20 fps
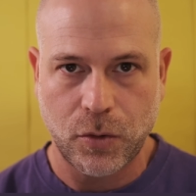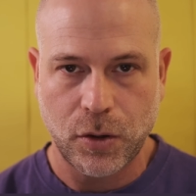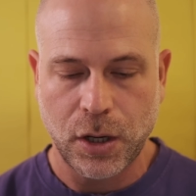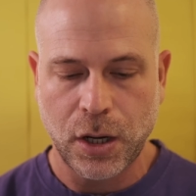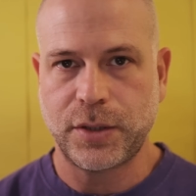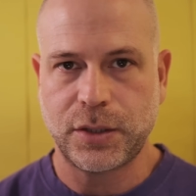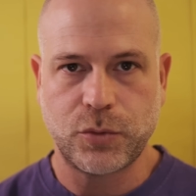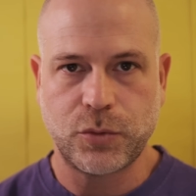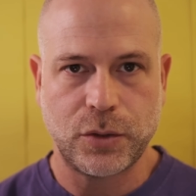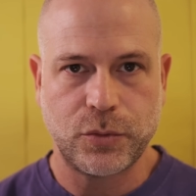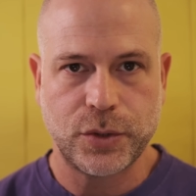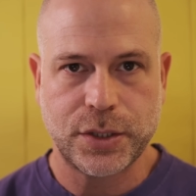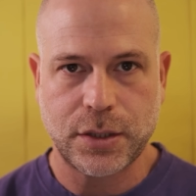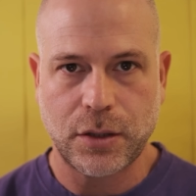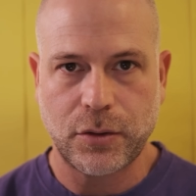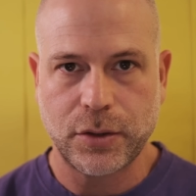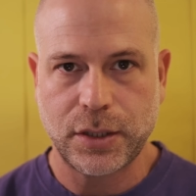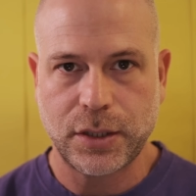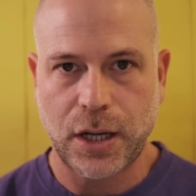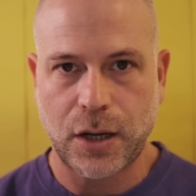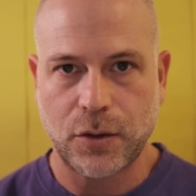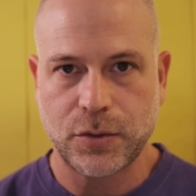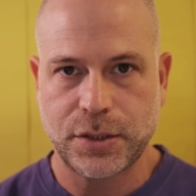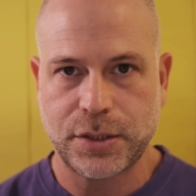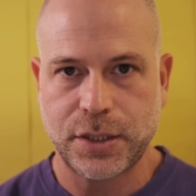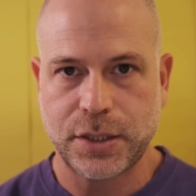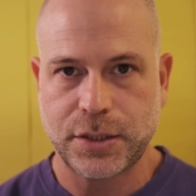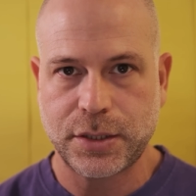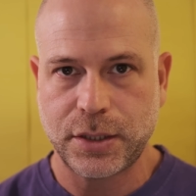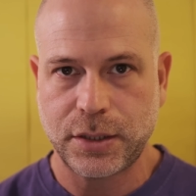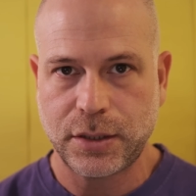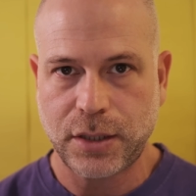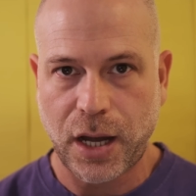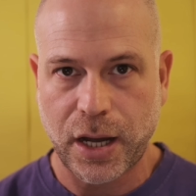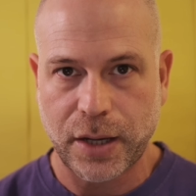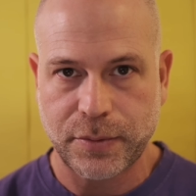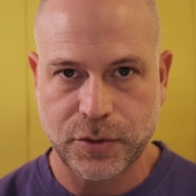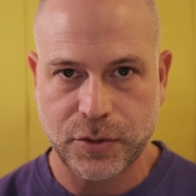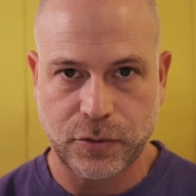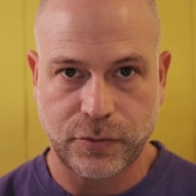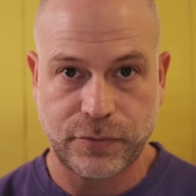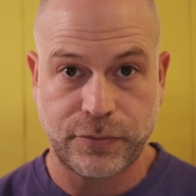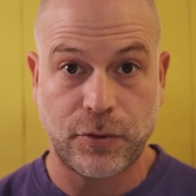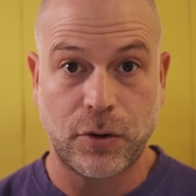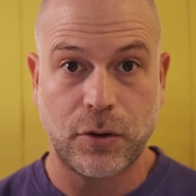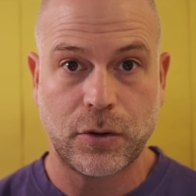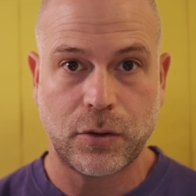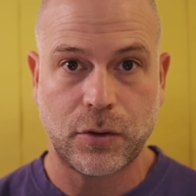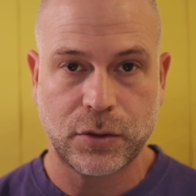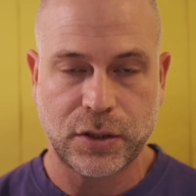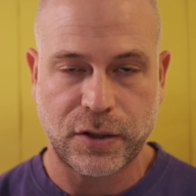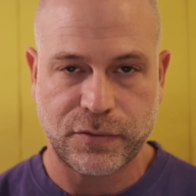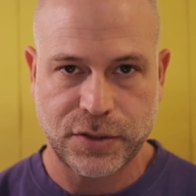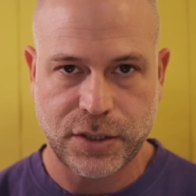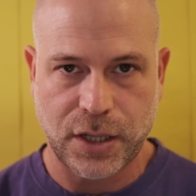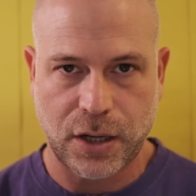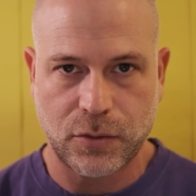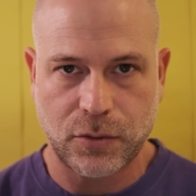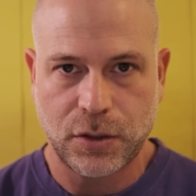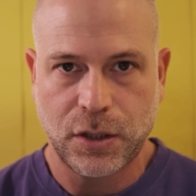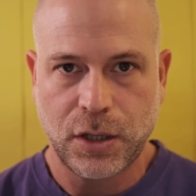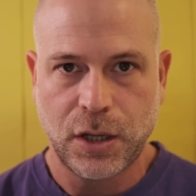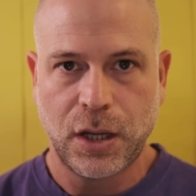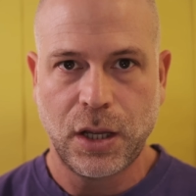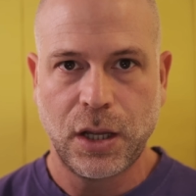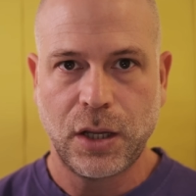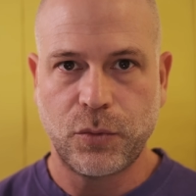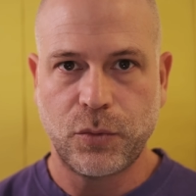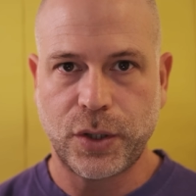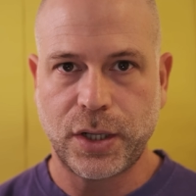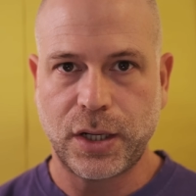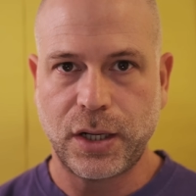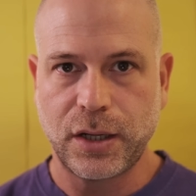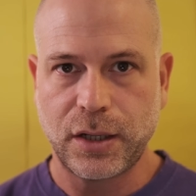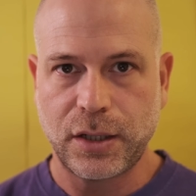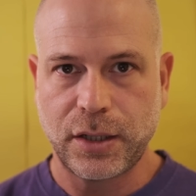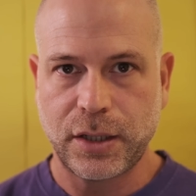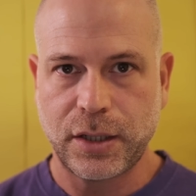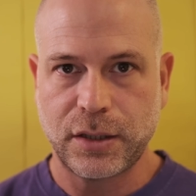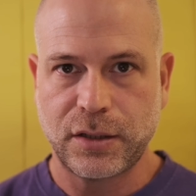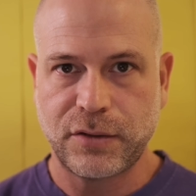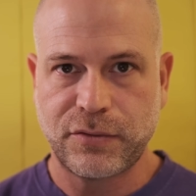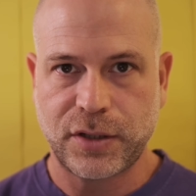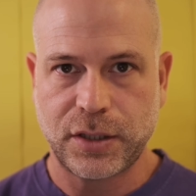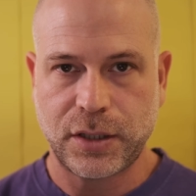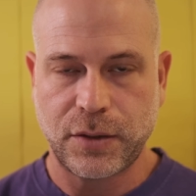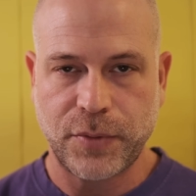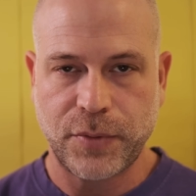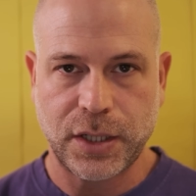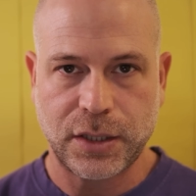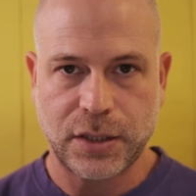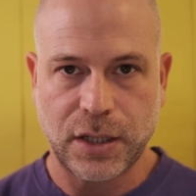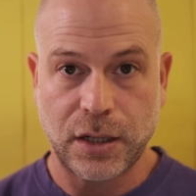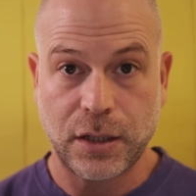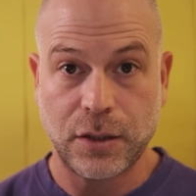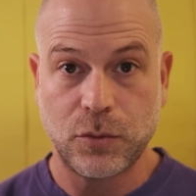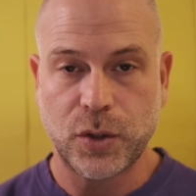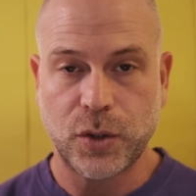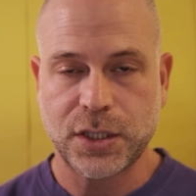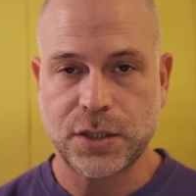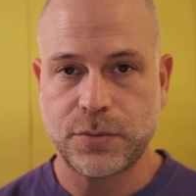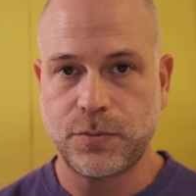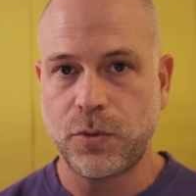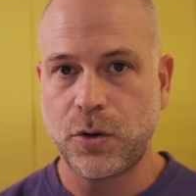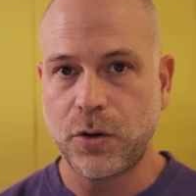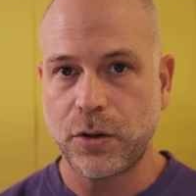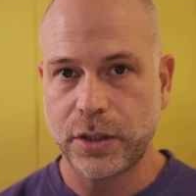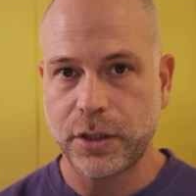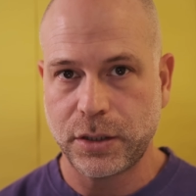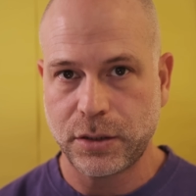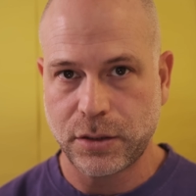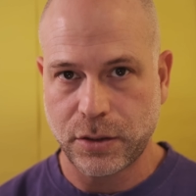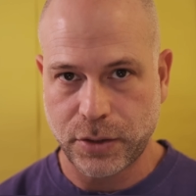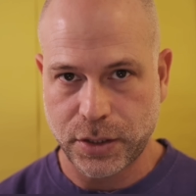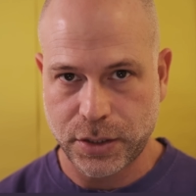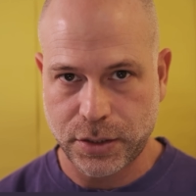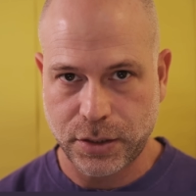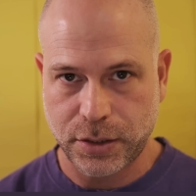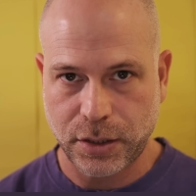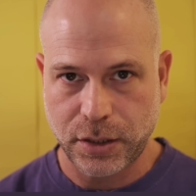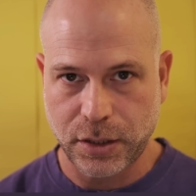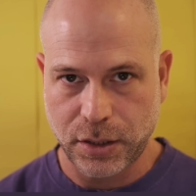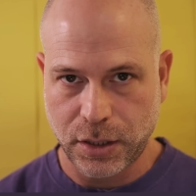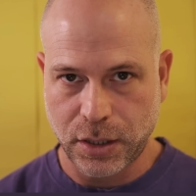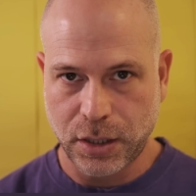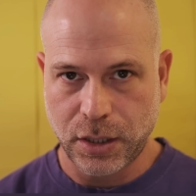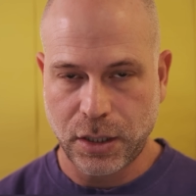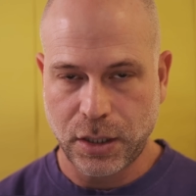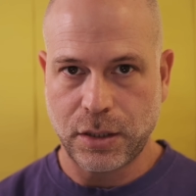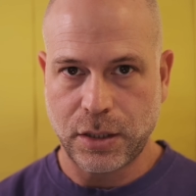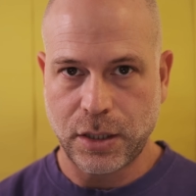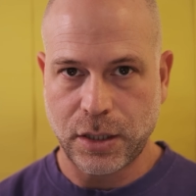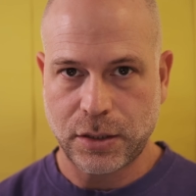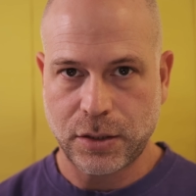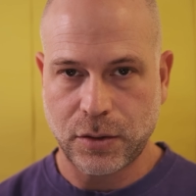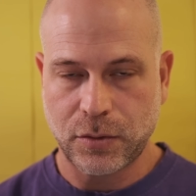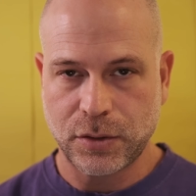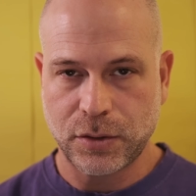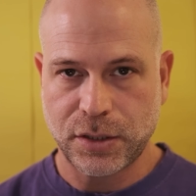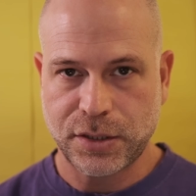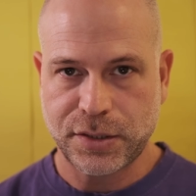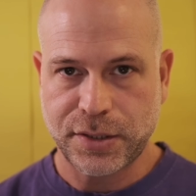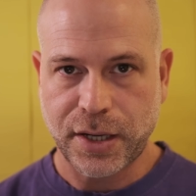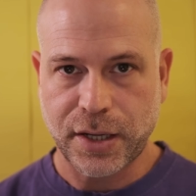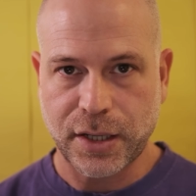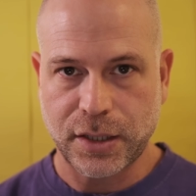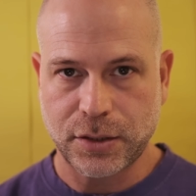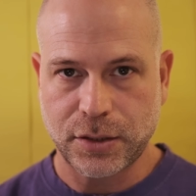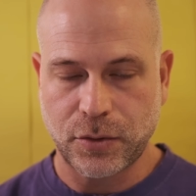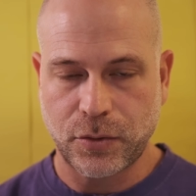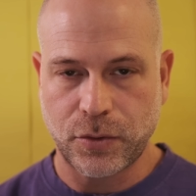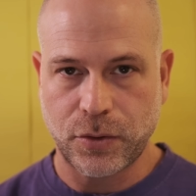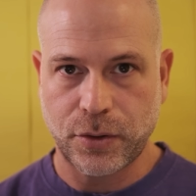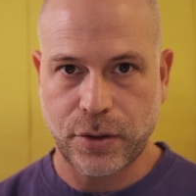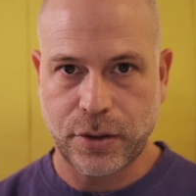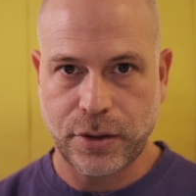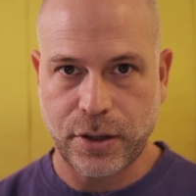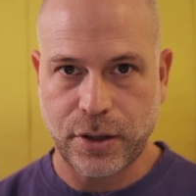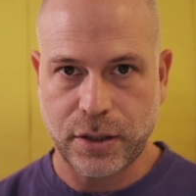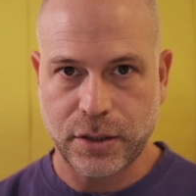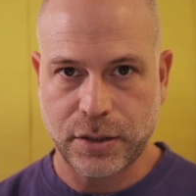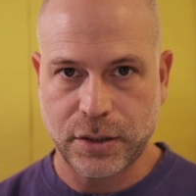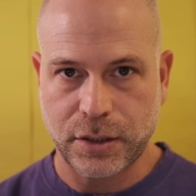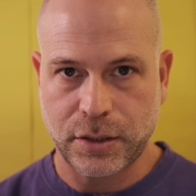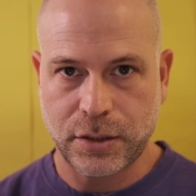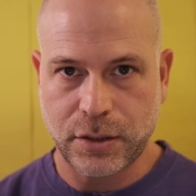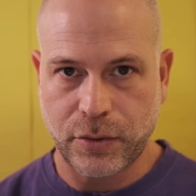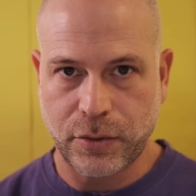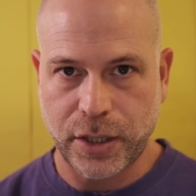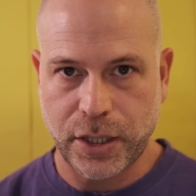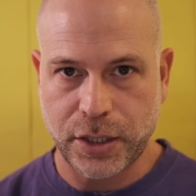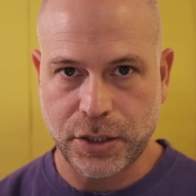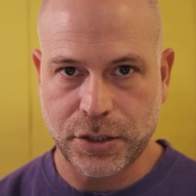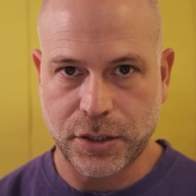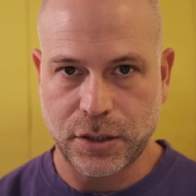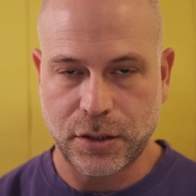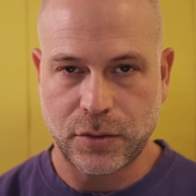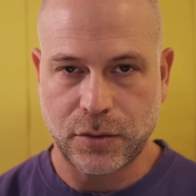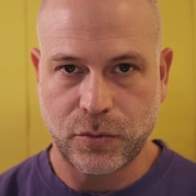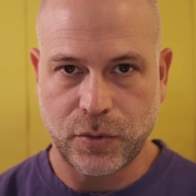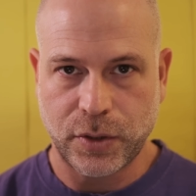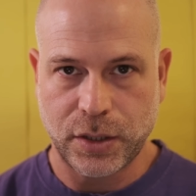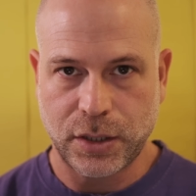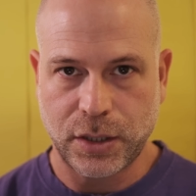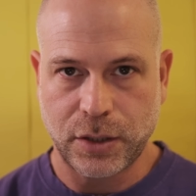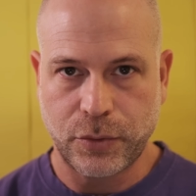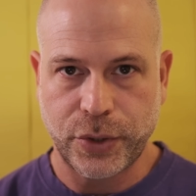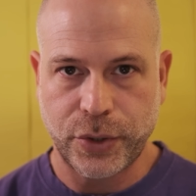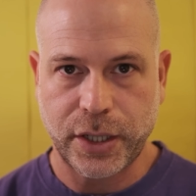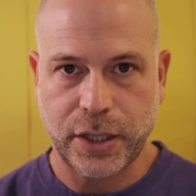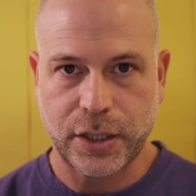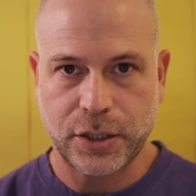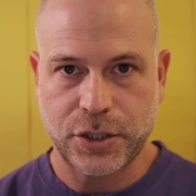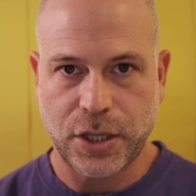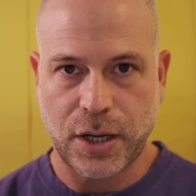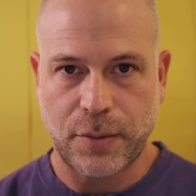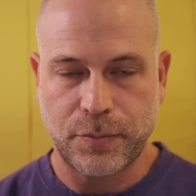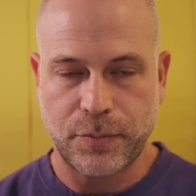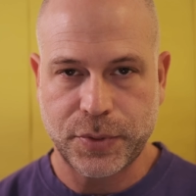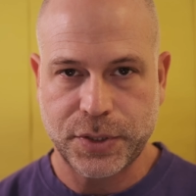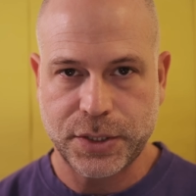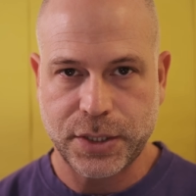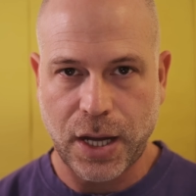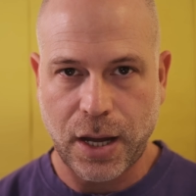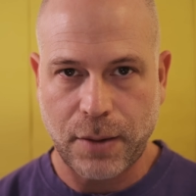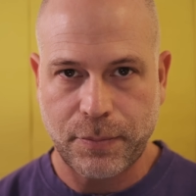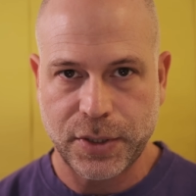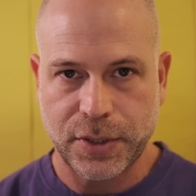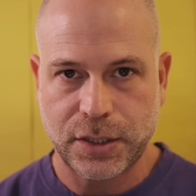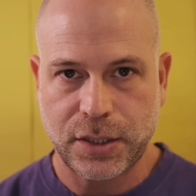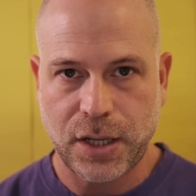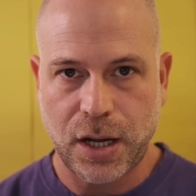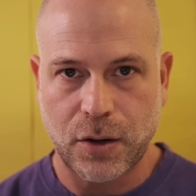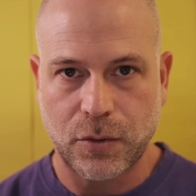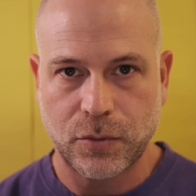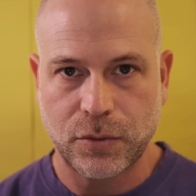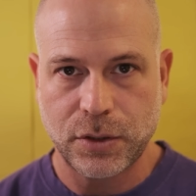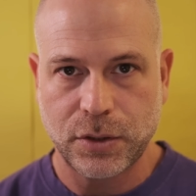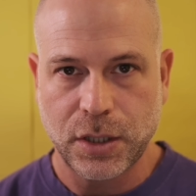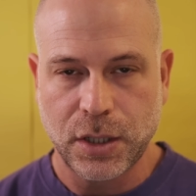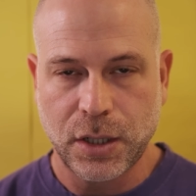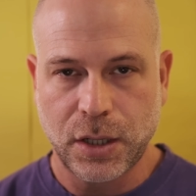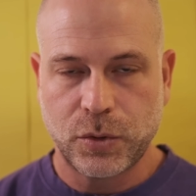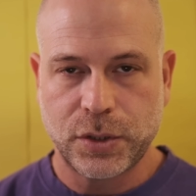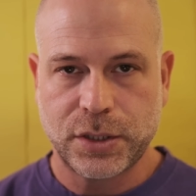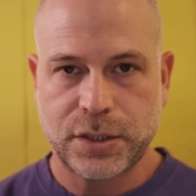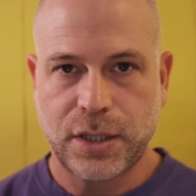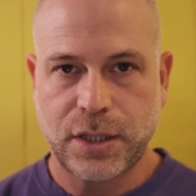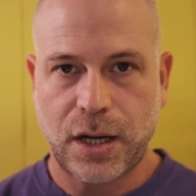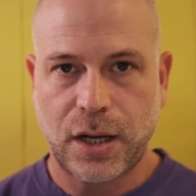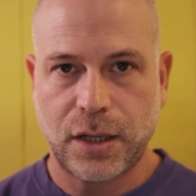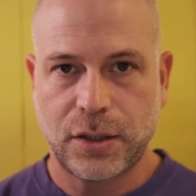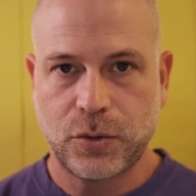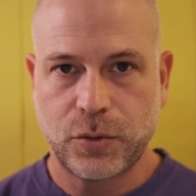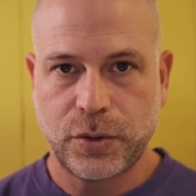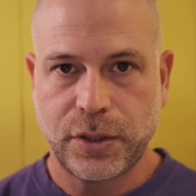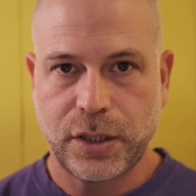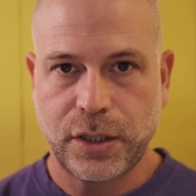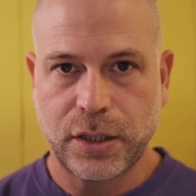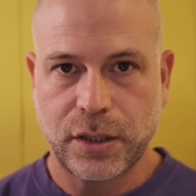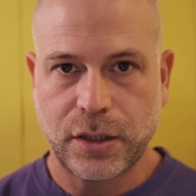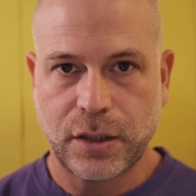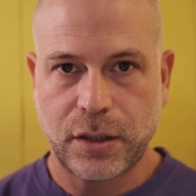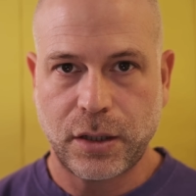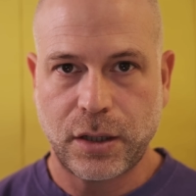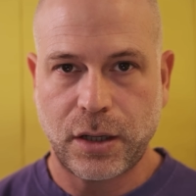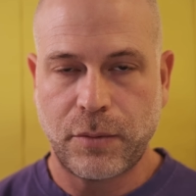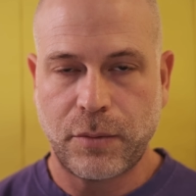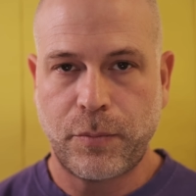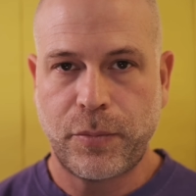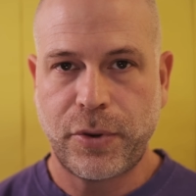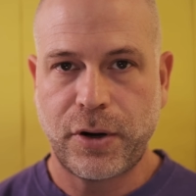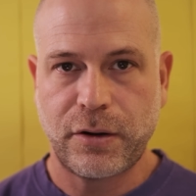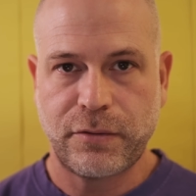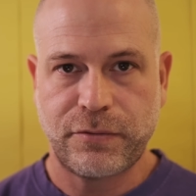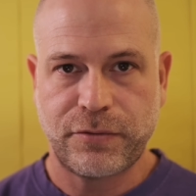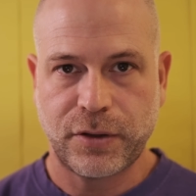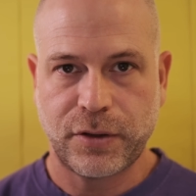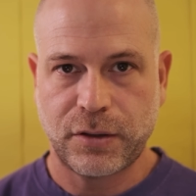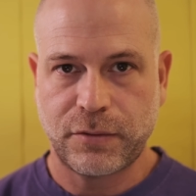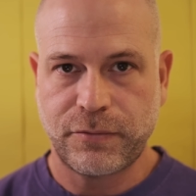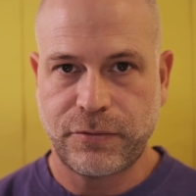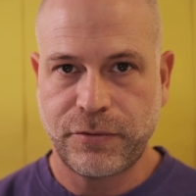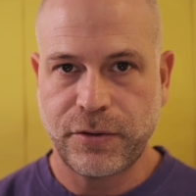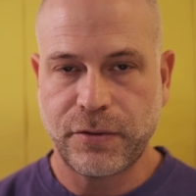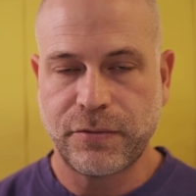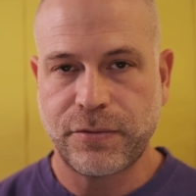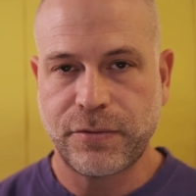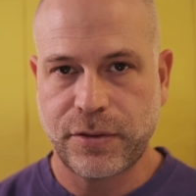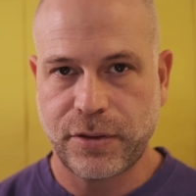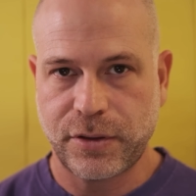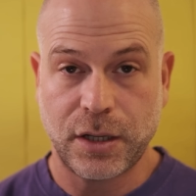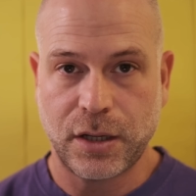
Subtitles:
But when we slow it down 16 times or 4 octaves down, we clearly hear the fundamental. And what's more interesting, that on the second or third iteration, when the ring jumps up and down, we start to hear a perfect fifth.